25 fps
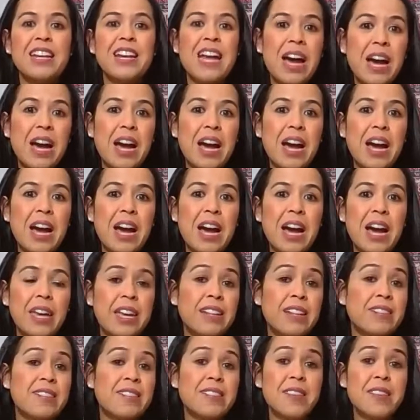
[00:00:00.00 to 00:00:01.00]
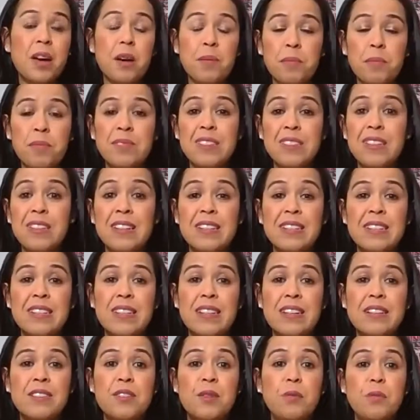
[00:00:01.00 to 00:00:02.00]
now we in some
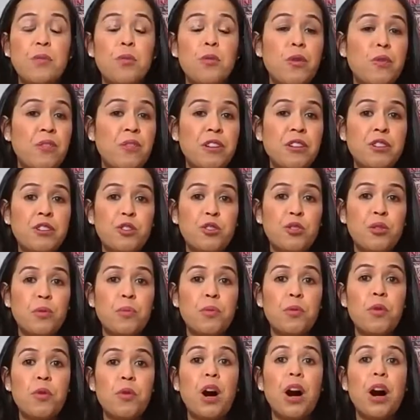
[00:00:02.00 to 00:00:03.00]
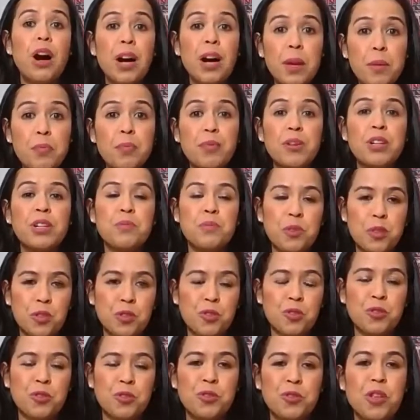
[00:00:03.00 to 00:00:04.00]
cities are moving to a more hybrid
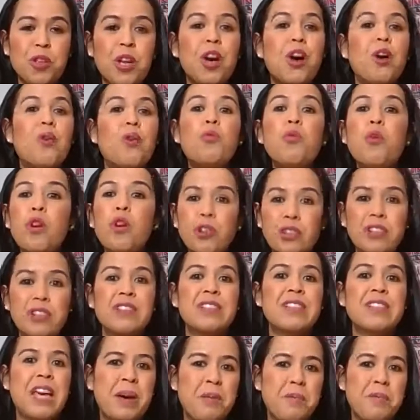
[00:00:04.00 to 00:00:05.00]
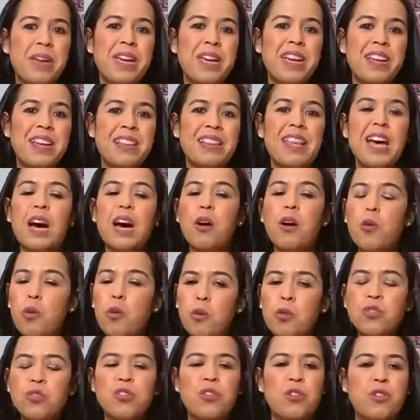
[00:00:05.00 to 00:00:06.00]
model. What does that mean? That
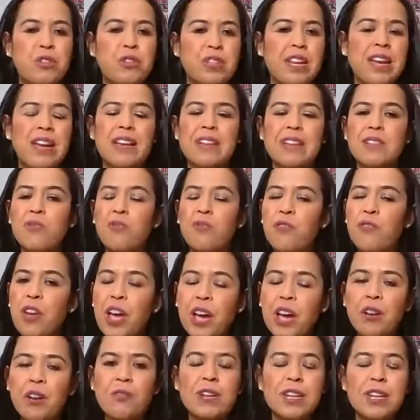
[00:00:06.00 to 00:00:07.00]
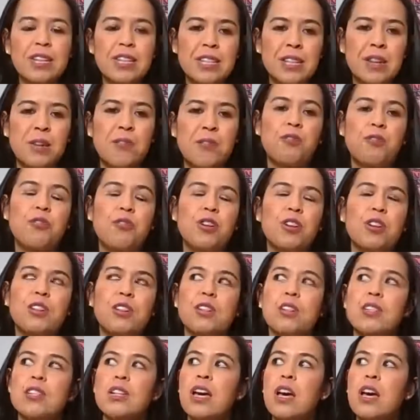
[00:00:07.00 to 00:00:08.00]
also takes very
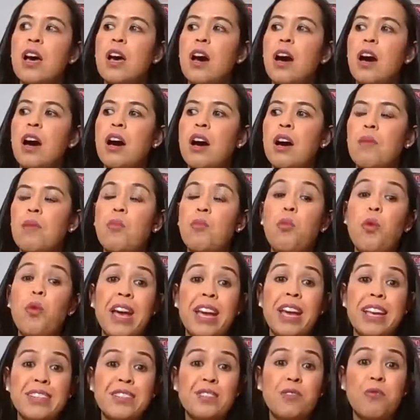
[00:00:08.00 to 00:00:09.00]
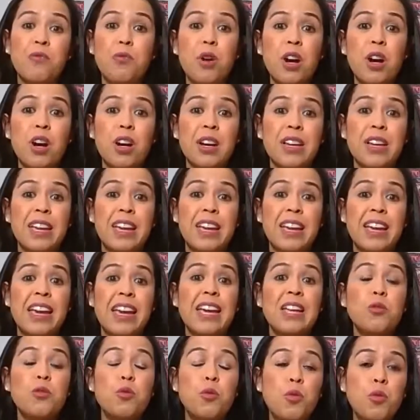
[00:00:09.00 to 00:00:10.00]
different ways of working
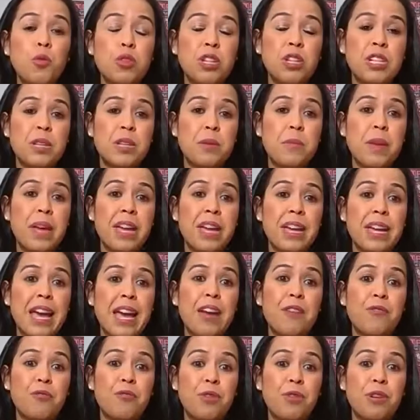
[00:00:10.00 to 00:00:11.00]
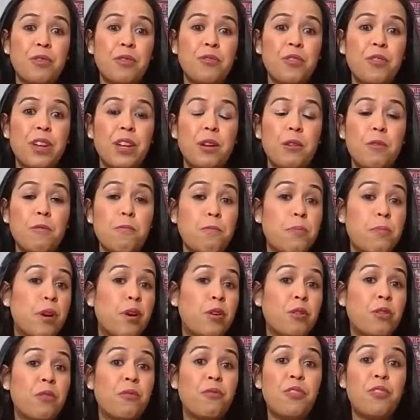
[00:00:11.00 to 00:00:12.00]
in order to make everyone feel
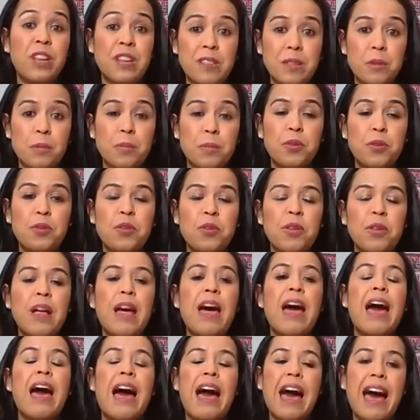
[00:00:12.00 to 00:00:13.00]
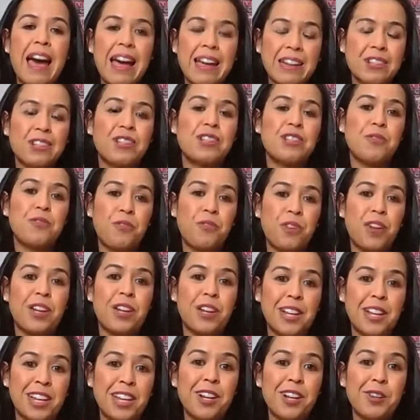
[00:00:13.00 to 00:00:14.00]
both visible and to
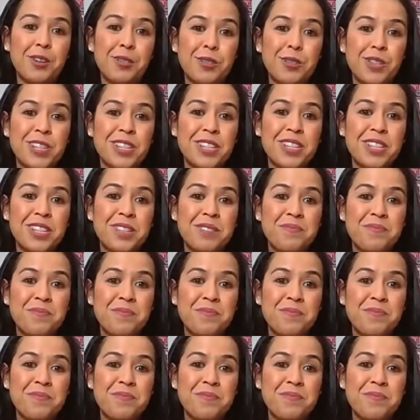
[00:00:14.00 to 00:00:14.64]
feel included.